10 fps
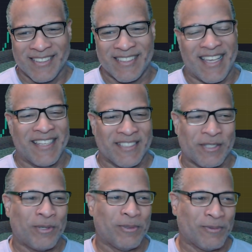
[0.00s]
and it's
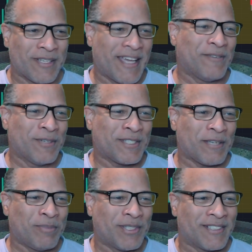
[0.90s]
cool. And once
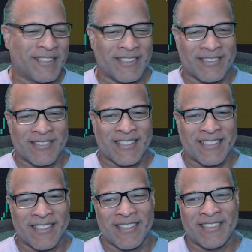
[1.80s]
I put it in there, it's
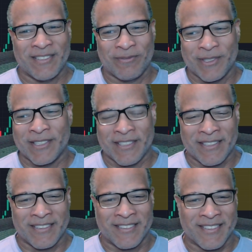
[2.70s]
like, yeah, it really
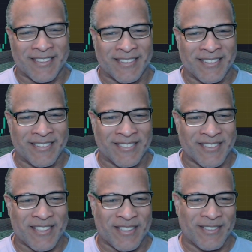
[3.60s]
needed this in here.
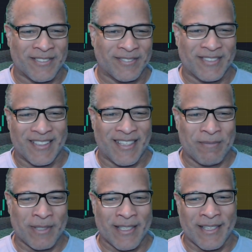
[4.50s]
So
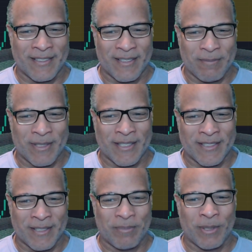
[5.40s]
I'm glad
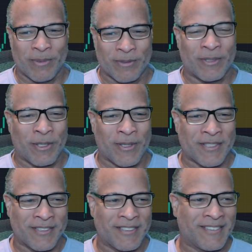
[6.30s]
that people
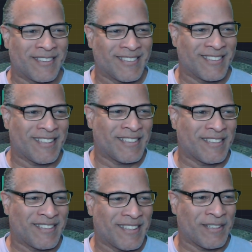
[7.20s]
requested it,
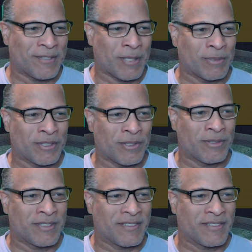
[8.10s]
and I was able to do it.